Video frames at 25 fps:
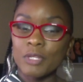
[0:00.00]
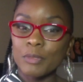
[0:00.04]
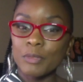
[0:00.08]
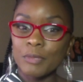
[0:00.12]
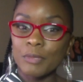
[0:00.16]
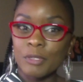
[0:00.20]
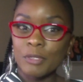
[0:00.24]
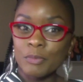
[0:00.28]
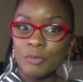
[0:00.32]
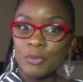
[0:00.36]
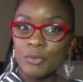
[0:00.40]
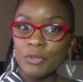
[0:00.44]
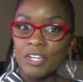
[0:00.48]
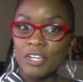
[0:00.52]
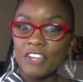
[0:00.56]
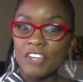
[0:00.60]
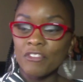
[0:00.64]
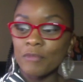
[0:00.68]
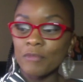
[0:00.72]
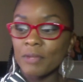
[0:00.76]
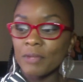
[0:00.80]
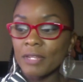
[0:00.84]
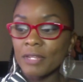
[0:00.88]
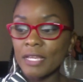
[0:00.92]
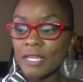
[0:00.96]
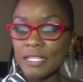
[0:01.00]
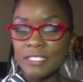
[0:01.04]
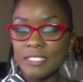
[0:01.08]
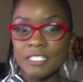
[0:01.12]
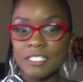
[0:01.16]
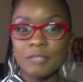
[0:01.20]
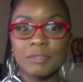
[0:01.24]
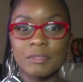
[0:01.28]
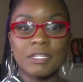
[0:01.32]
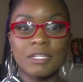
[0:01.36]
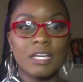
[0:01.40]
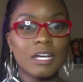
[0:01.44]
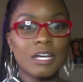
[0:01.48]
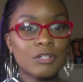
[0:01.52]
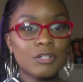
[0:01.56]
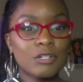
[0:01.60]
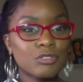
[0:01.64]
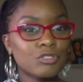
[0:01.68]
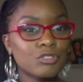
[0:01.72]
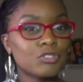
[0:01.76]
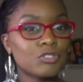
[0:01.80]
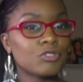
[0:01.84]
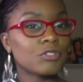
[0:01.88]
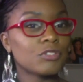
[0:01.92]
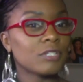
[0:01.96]
people have been asking me, how'd you
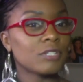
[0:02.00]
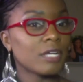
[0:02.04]
do it?